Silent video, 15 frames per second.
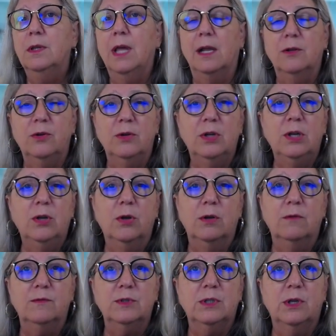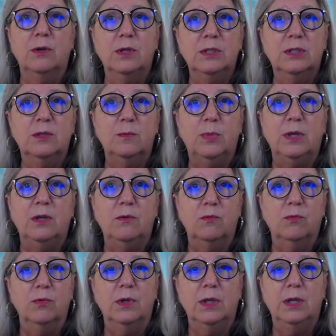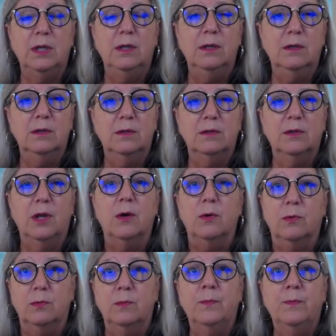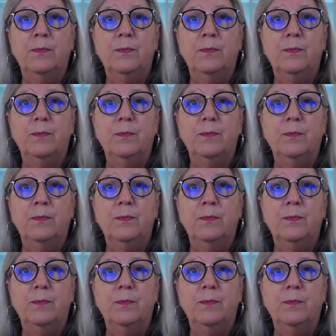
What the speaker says: That learning curve is going to be really low.